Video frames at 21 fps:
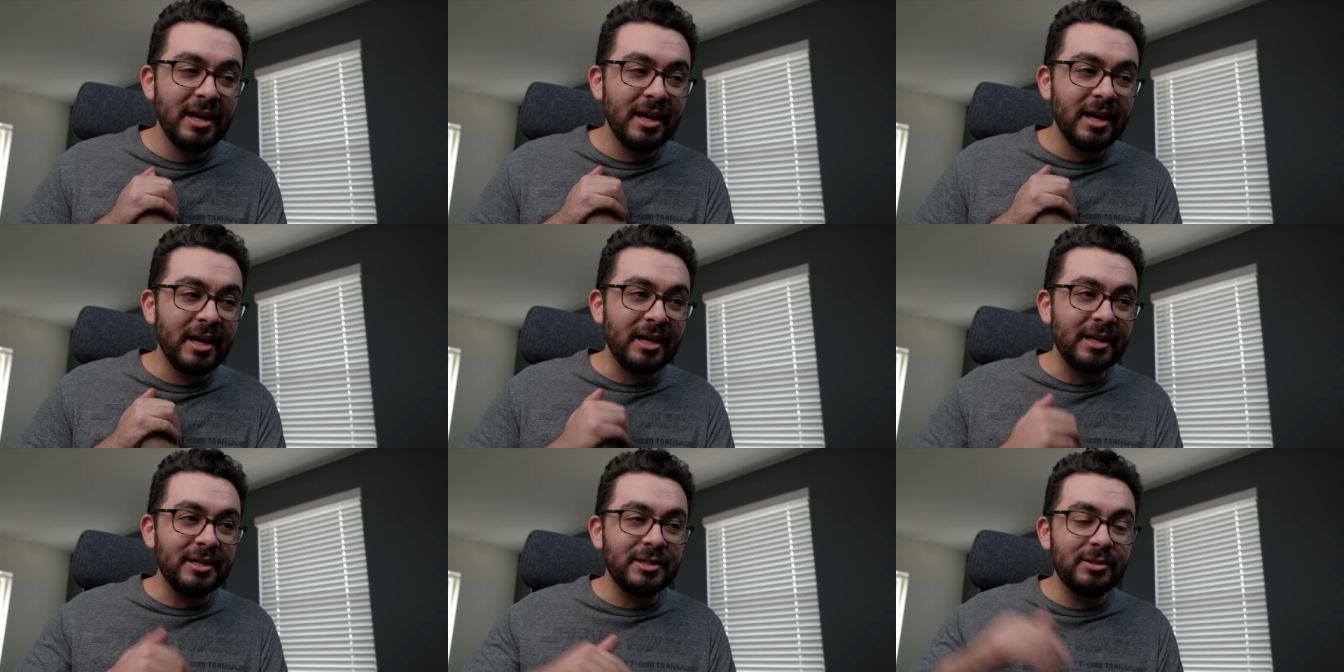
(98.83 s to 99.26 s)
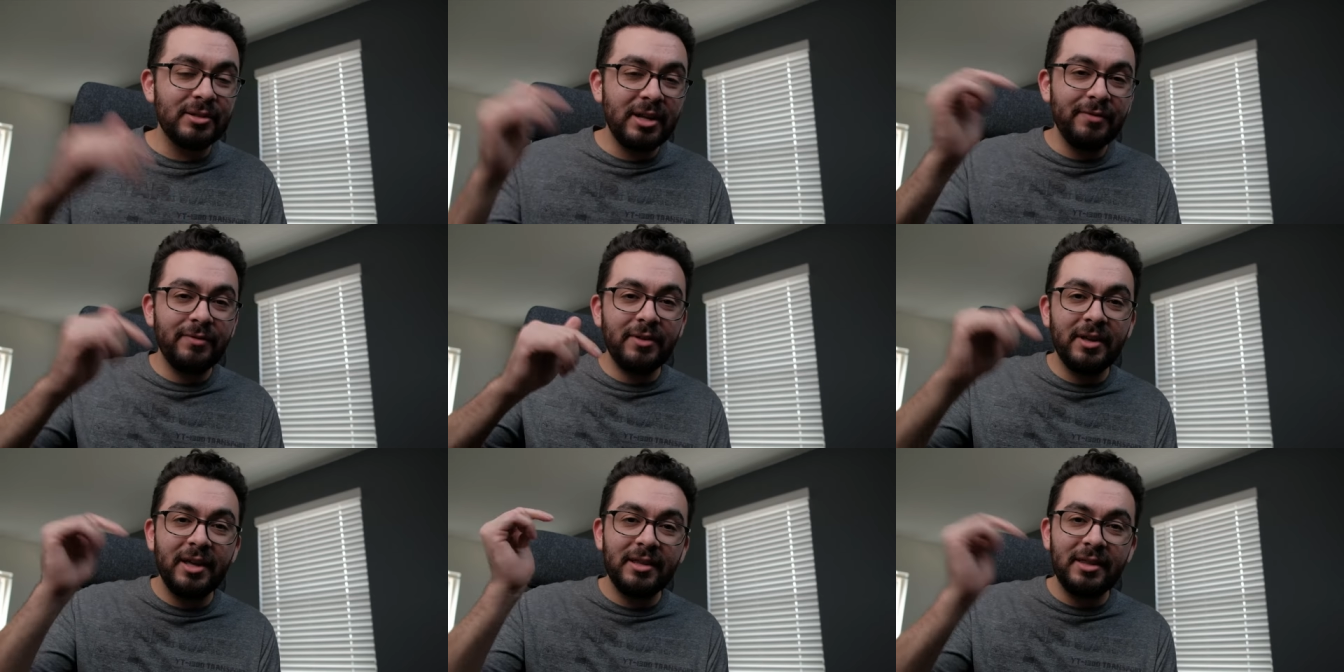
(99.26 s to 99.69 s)
Uh, so
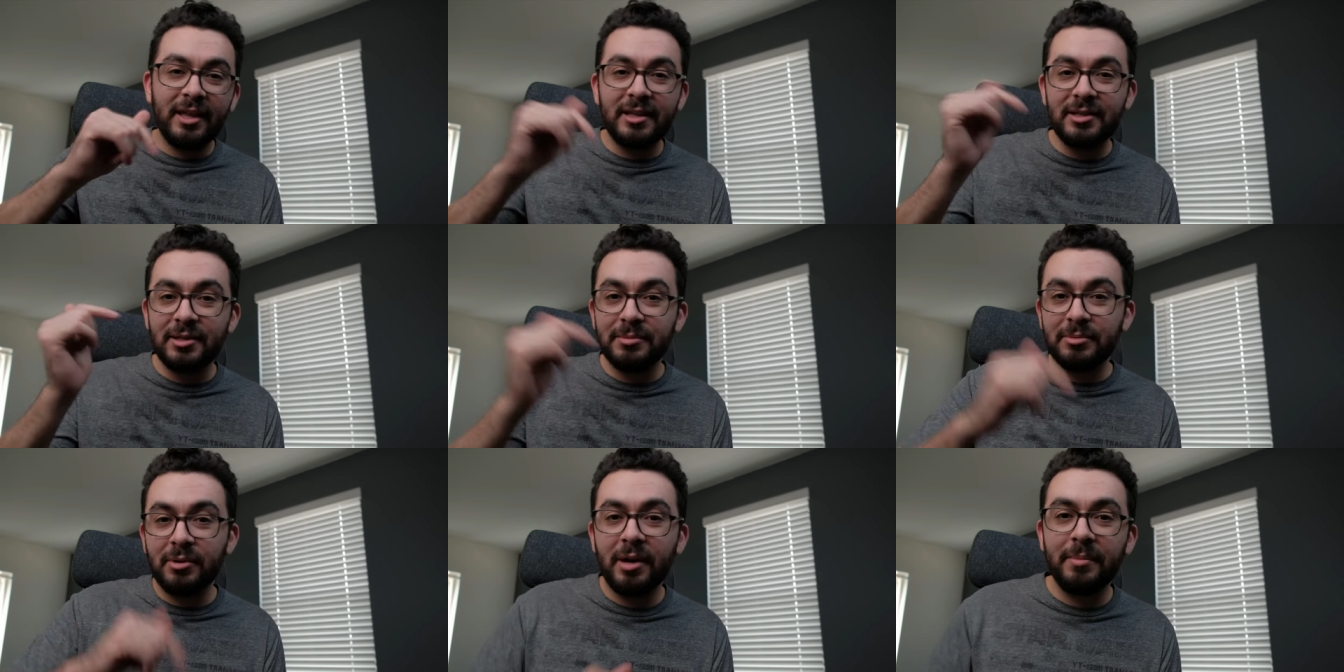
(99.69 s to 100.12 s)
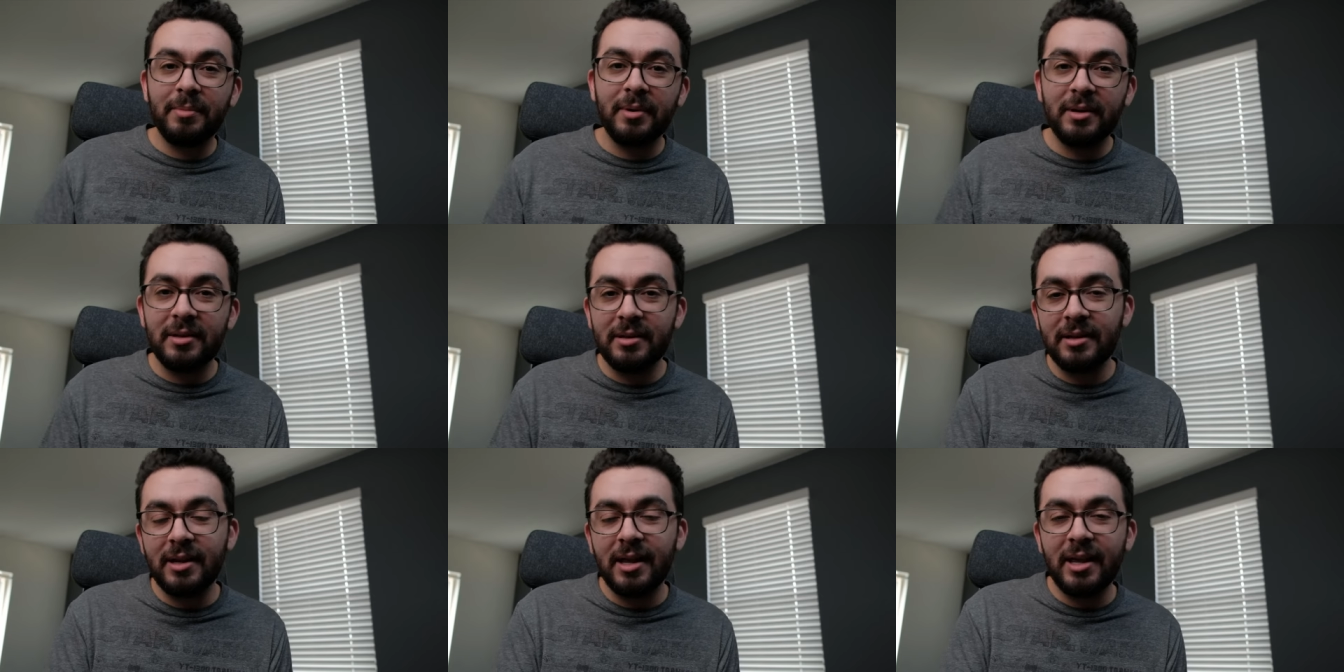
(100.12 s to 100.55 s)
definitely hit that subscribe
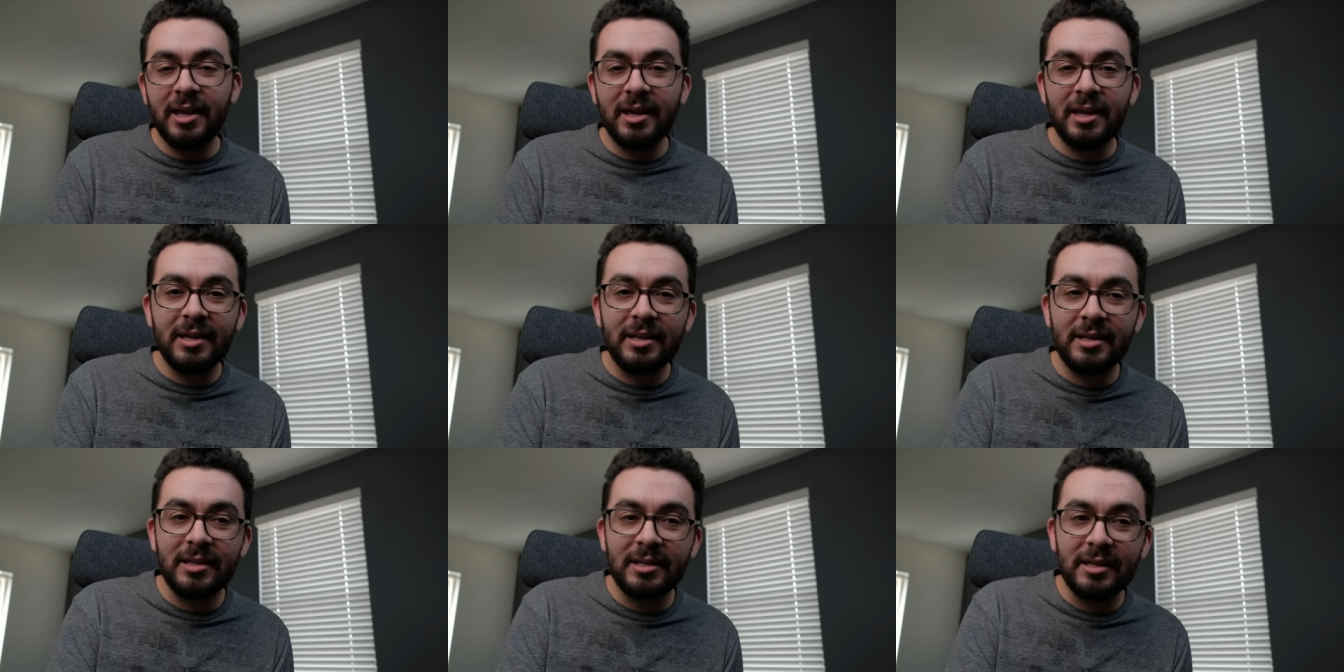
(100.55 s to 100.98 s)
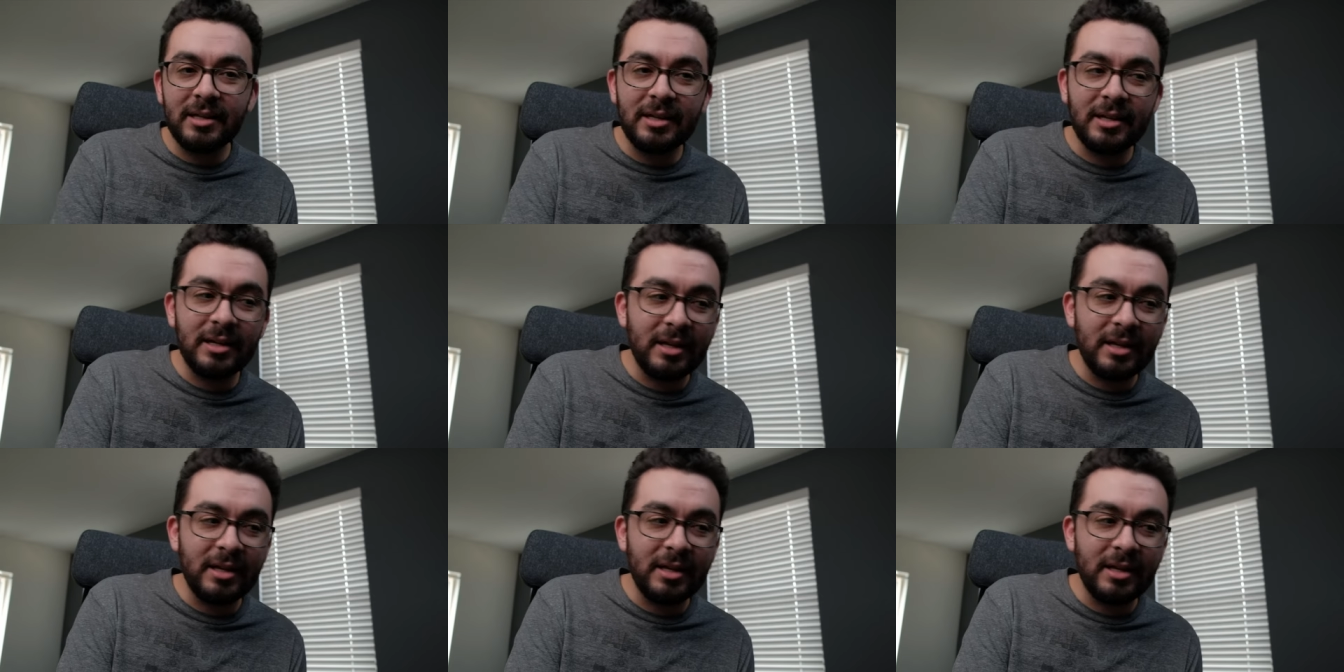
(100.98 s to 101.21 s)
button and uh,